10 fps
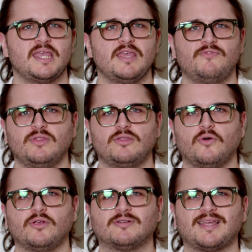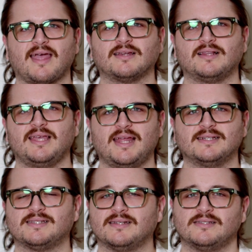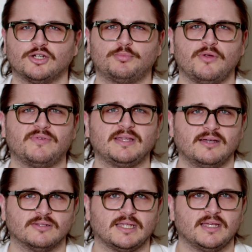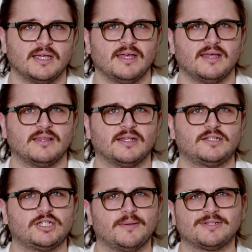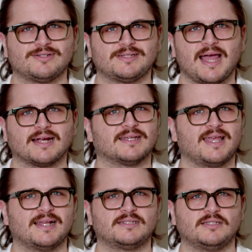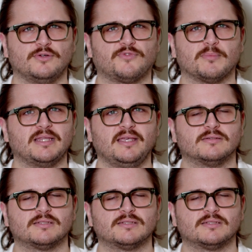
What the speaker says: Even though you're technically innocent until proven guilty, the chips are stacked against you from a legal